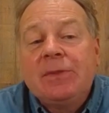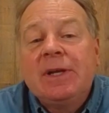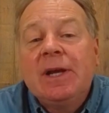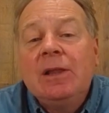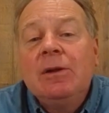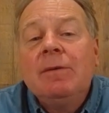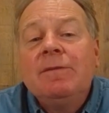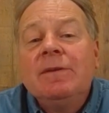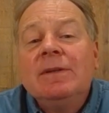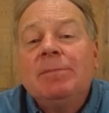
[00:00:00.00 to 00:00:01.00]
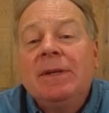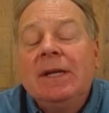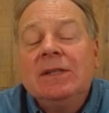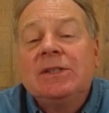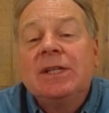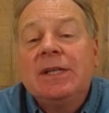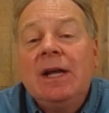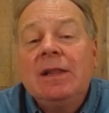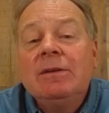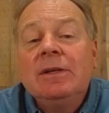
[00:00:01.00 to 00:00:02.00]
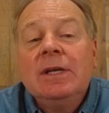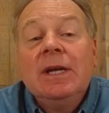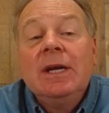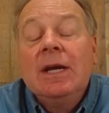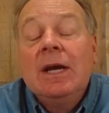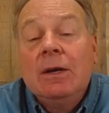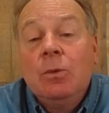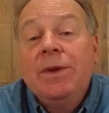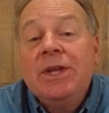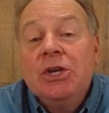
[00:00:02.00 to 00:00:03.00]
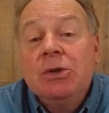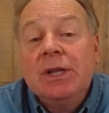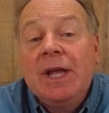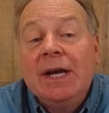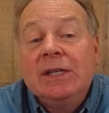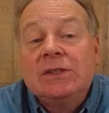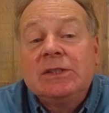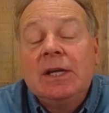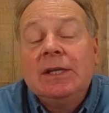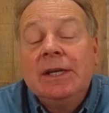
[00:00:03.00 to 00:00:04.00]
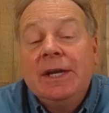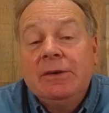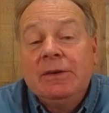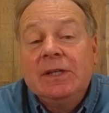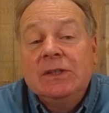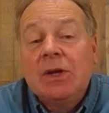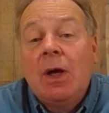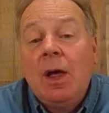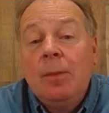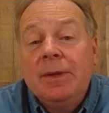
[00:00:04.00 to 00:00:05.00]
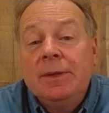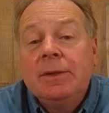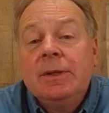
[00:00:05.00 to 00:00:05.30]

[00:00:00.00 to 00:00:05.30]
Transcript: Because the color we utilize here is almond.